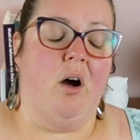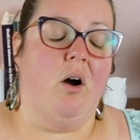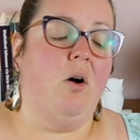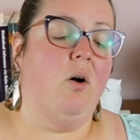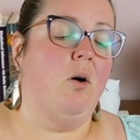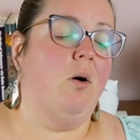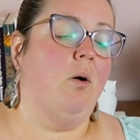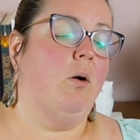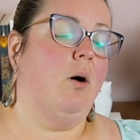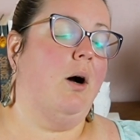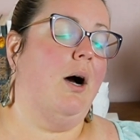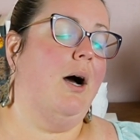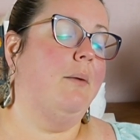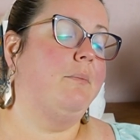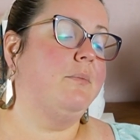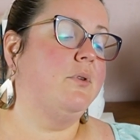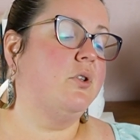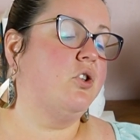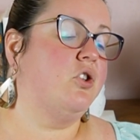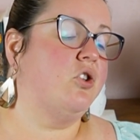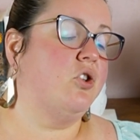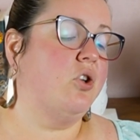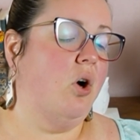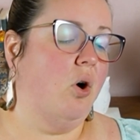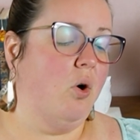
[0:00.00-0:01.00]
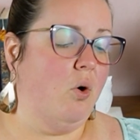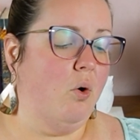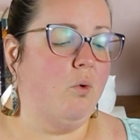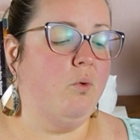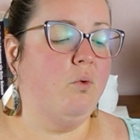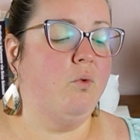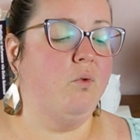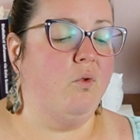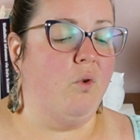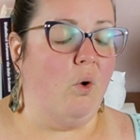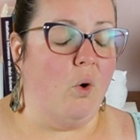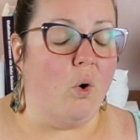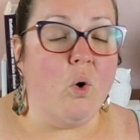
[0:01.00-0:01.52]
oh, I'm so
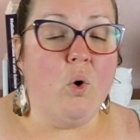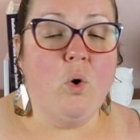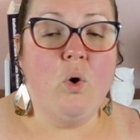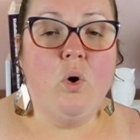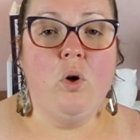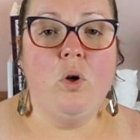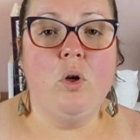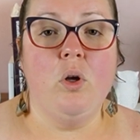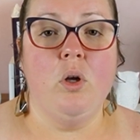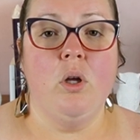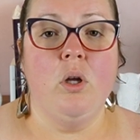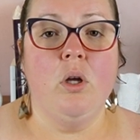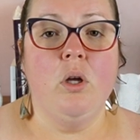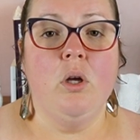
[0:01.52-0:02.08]
full.